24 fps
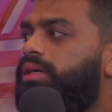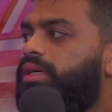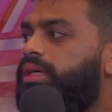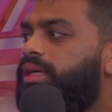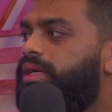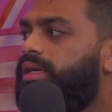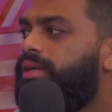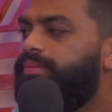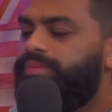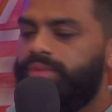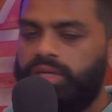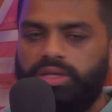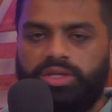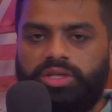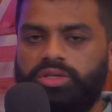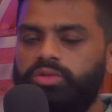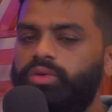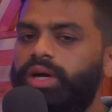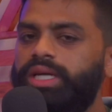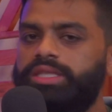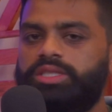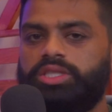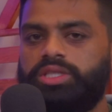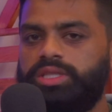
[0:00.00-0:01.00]
You know? Like
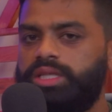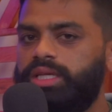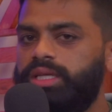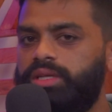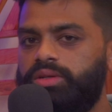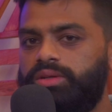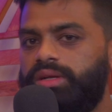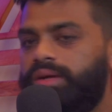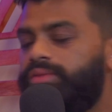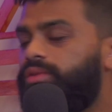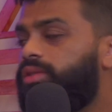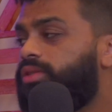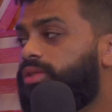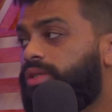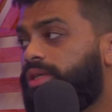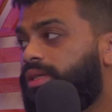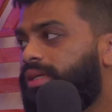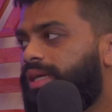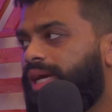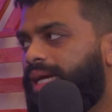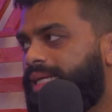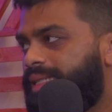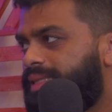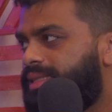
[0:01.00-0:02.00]
you ain't shit, you're never as
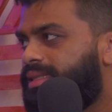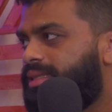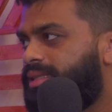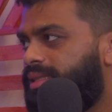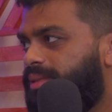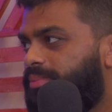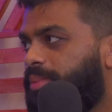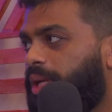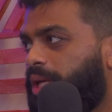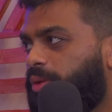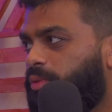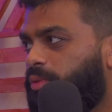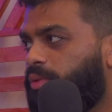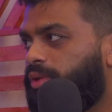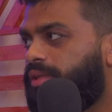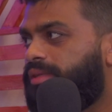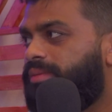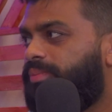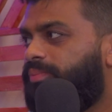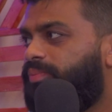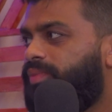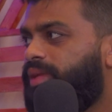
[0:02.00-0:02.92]
good as the main one,